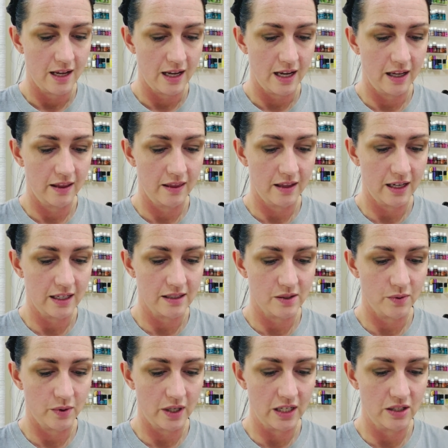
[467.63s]
and that's
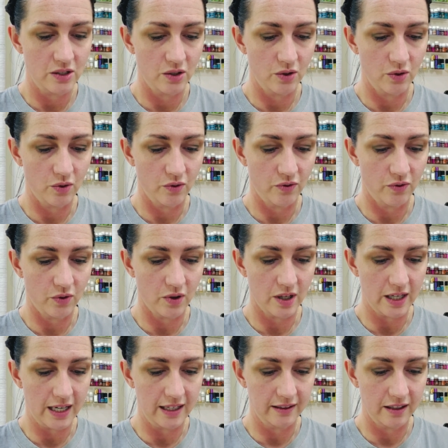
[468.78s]
what I do for
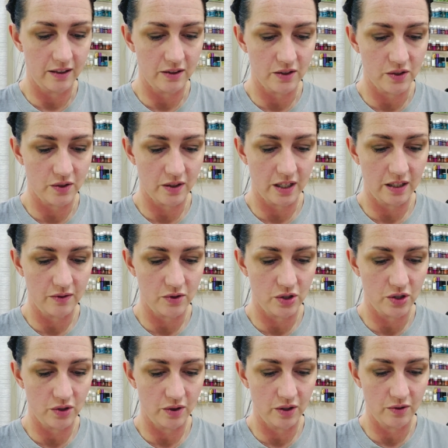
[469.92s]
eyeliner. So I'll kind of
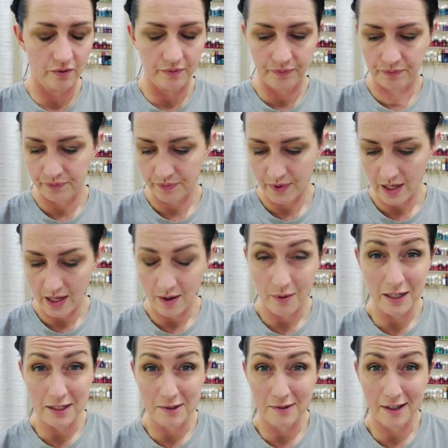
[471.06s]
show you what
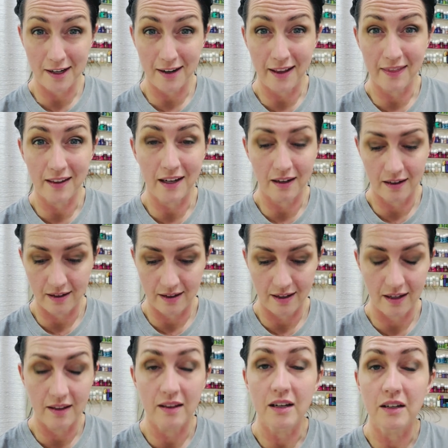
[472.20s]
I do there,
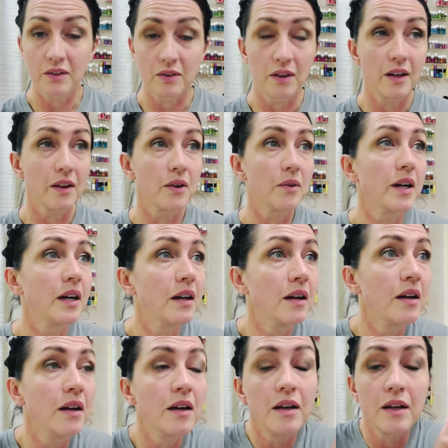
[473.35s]
and then I'll do the other one.
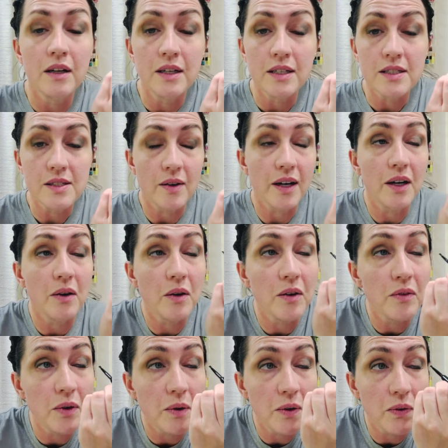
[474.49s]
So I don't know if
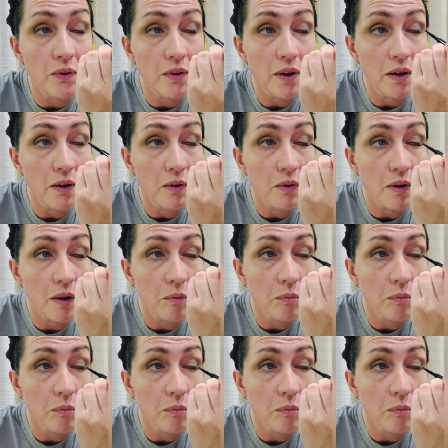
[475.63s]
you can see because I